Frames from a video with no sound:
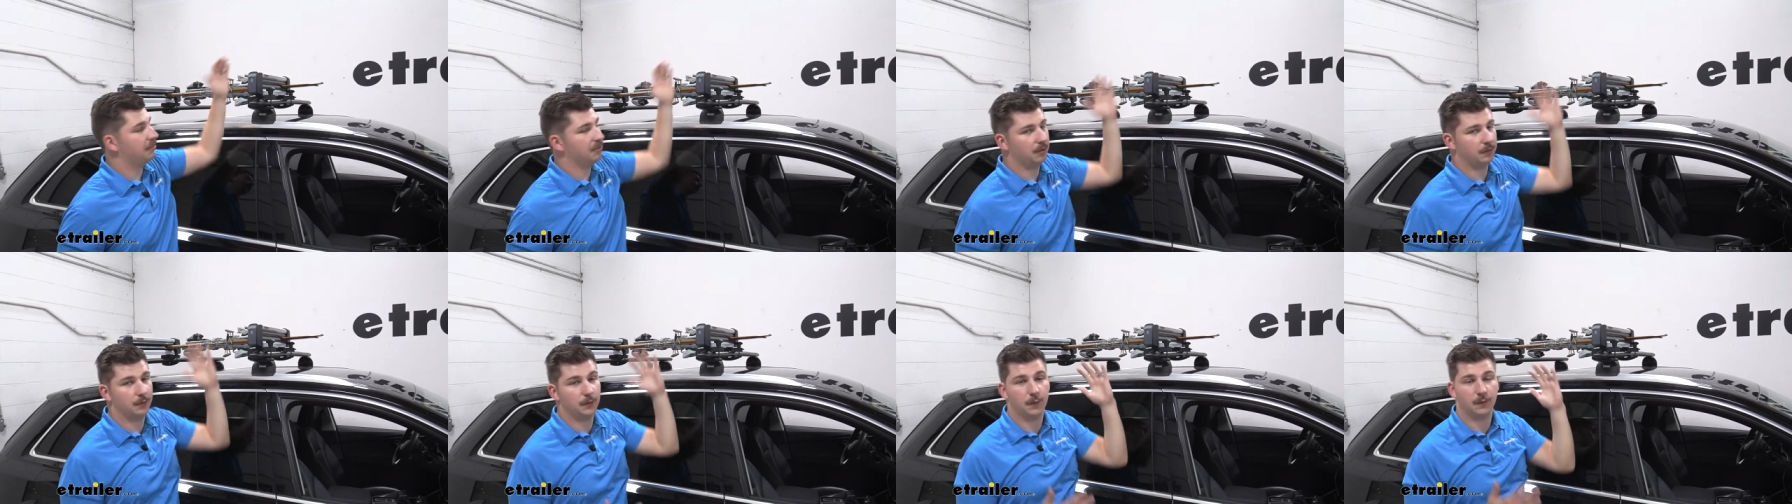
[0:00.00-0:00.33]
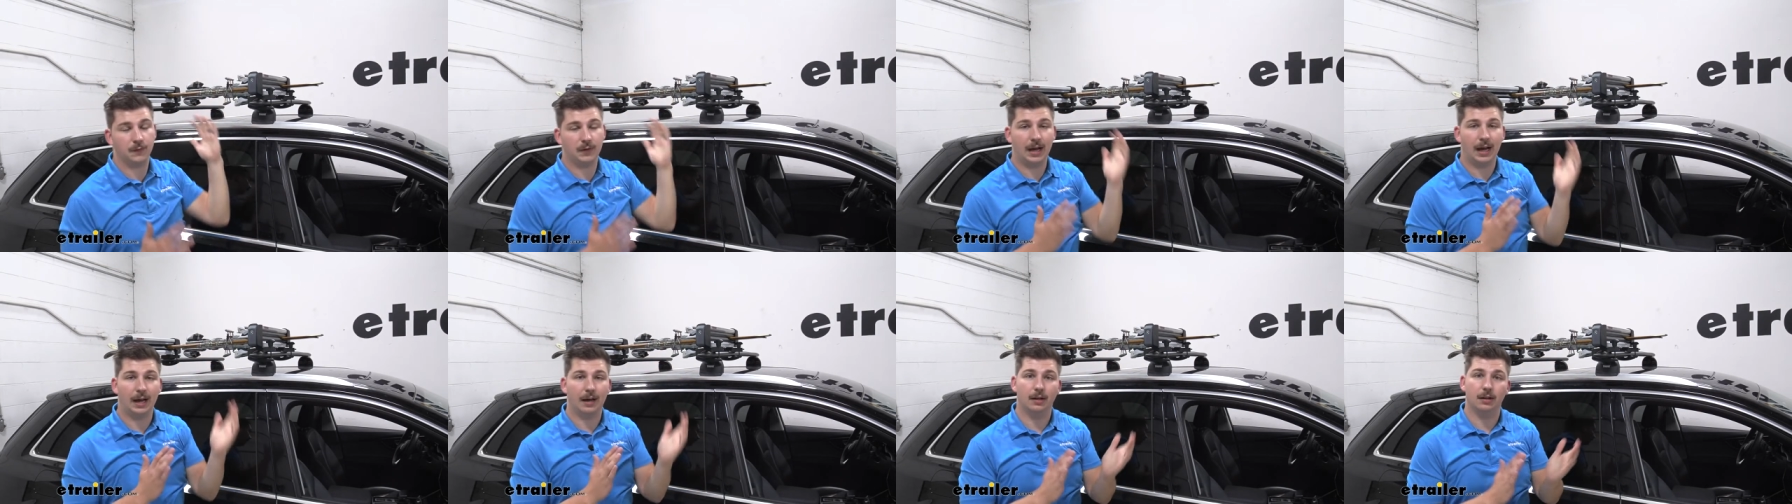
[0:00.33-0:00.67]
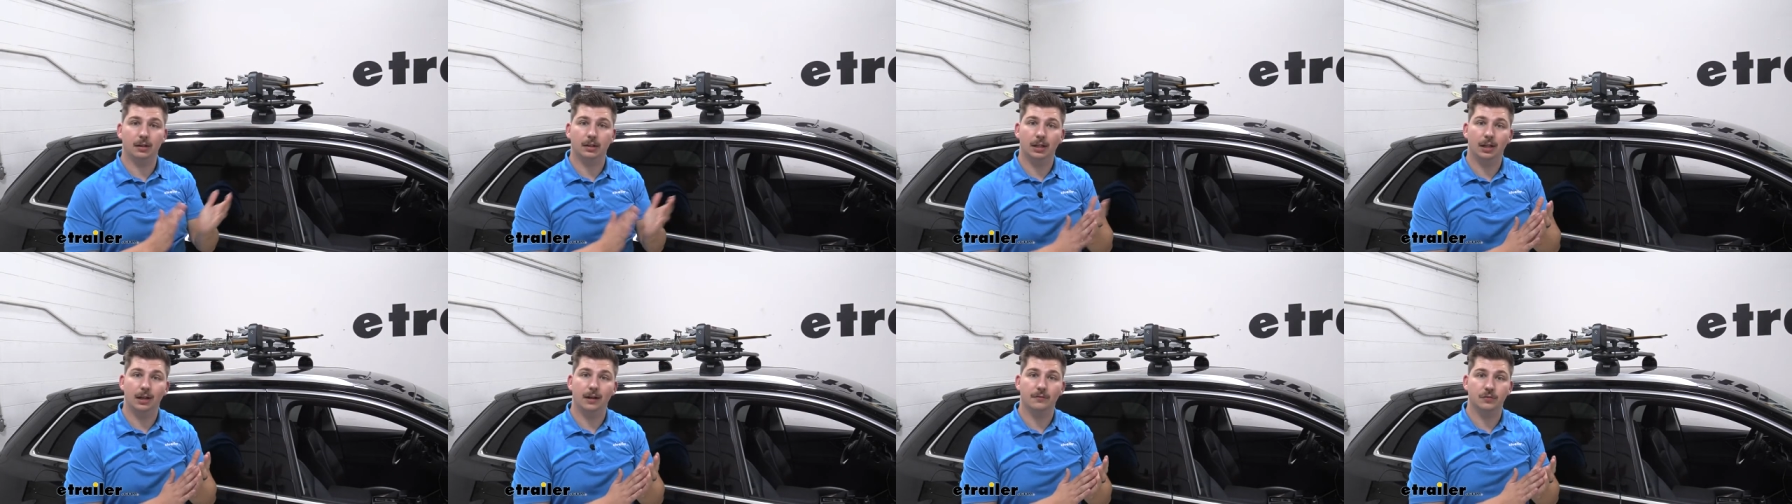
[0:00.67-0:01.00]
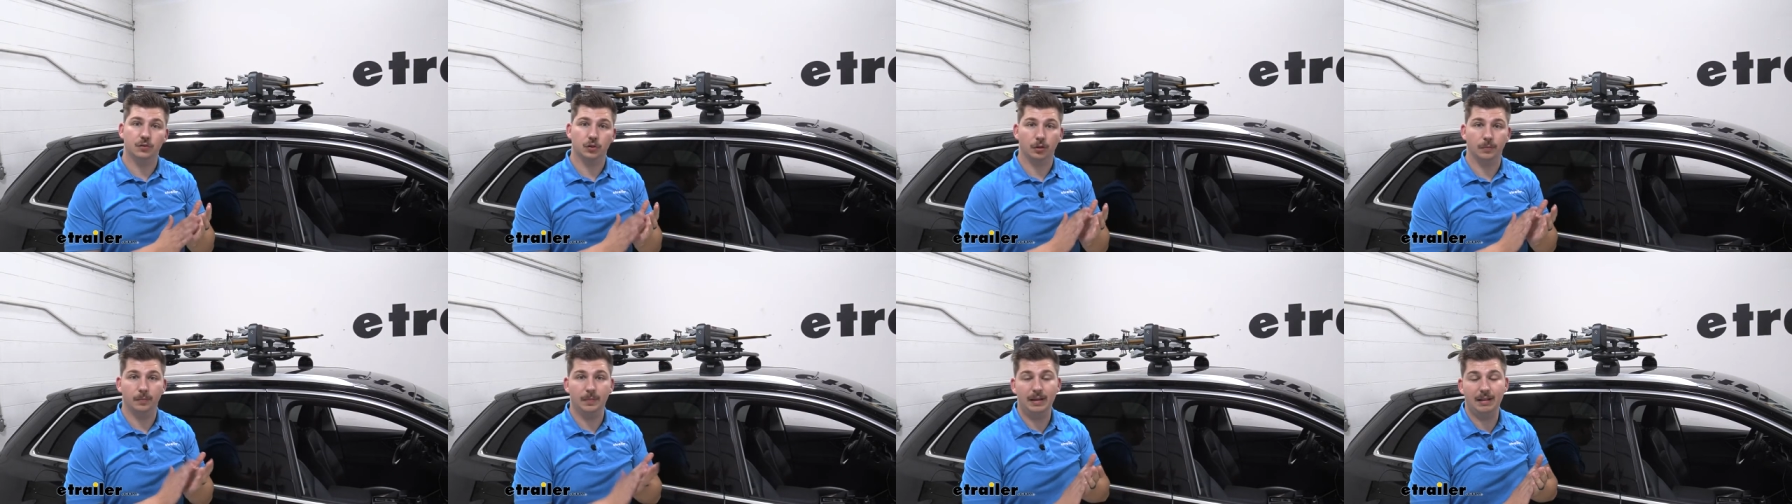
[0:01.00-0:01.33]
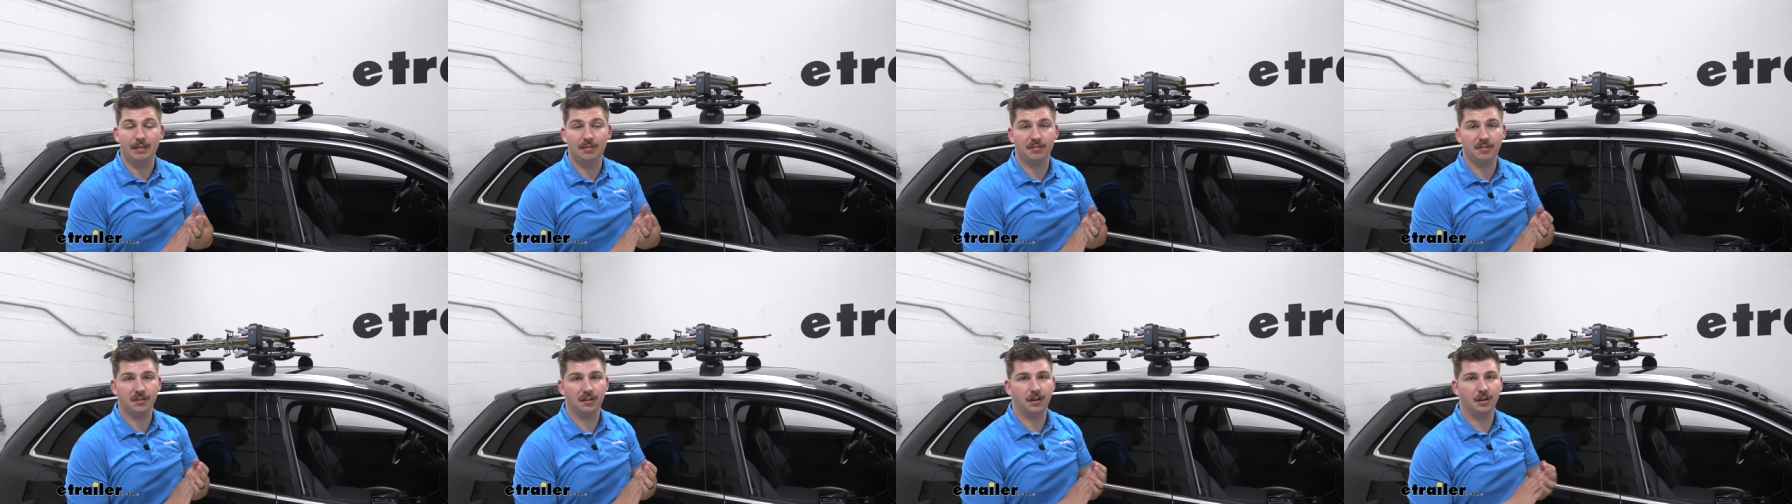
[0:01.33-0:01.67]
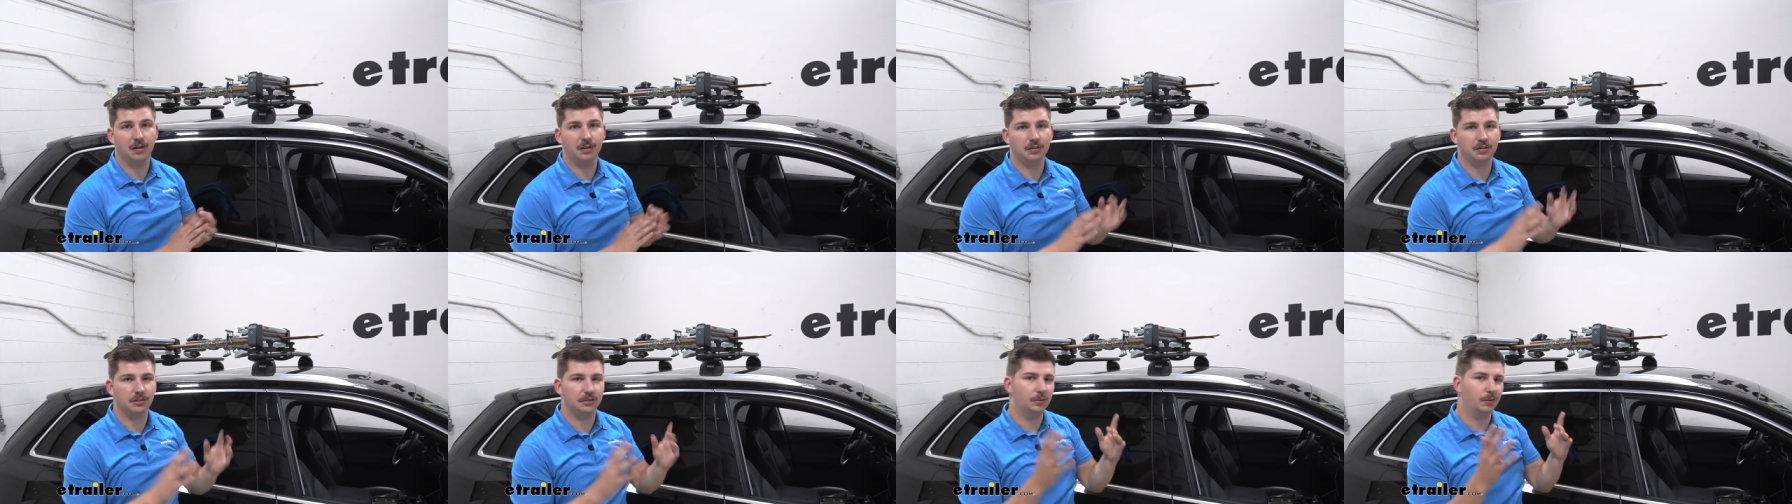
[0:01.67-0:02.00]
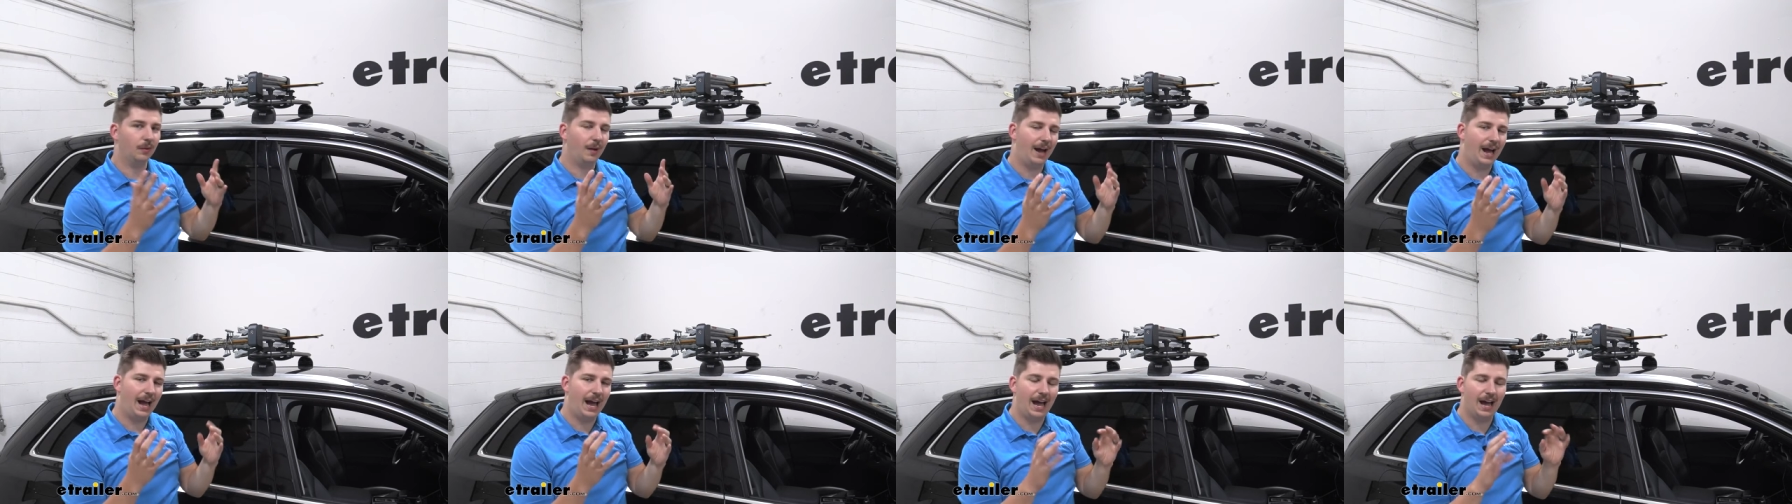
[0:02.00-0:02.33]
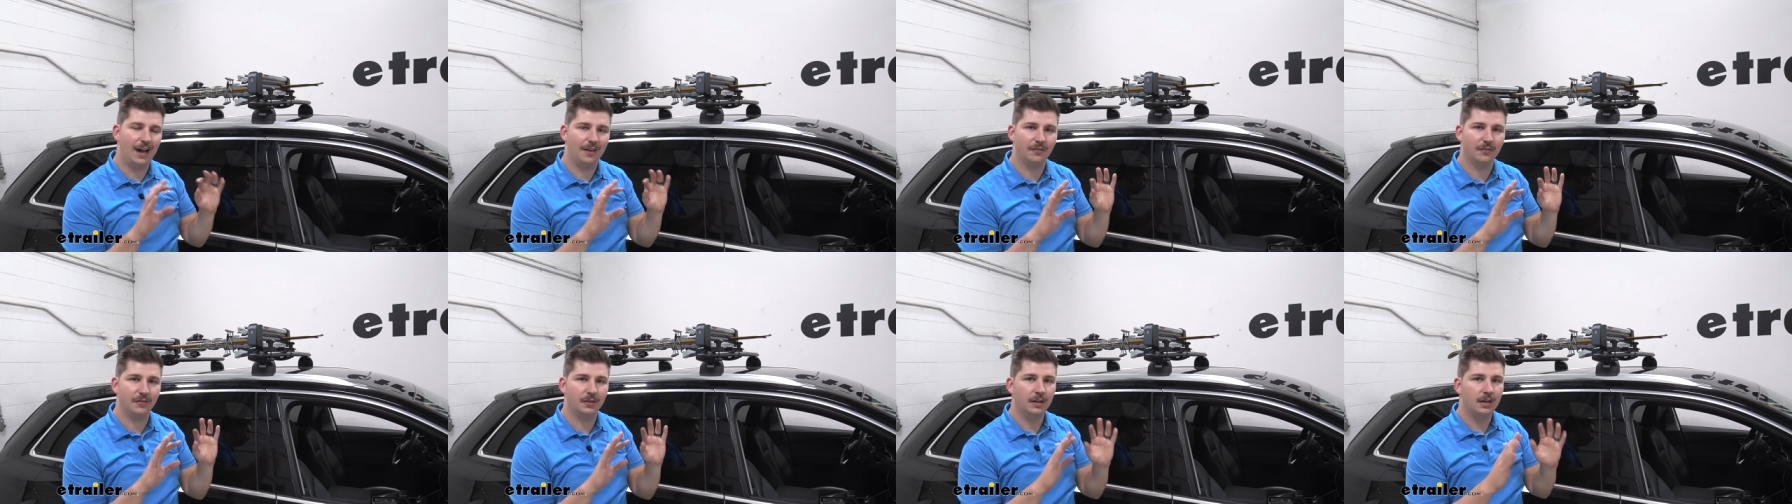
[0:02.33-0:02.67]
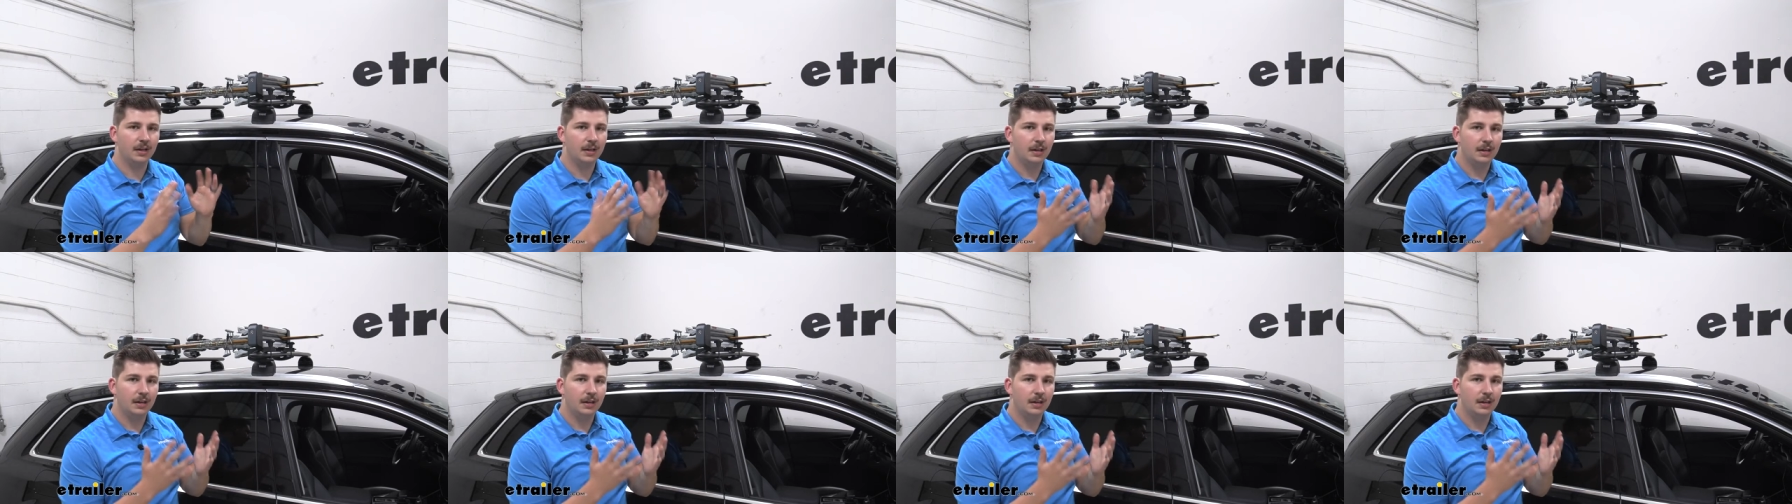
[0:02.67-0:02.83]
so if you've got gloves or mittens on, you don't have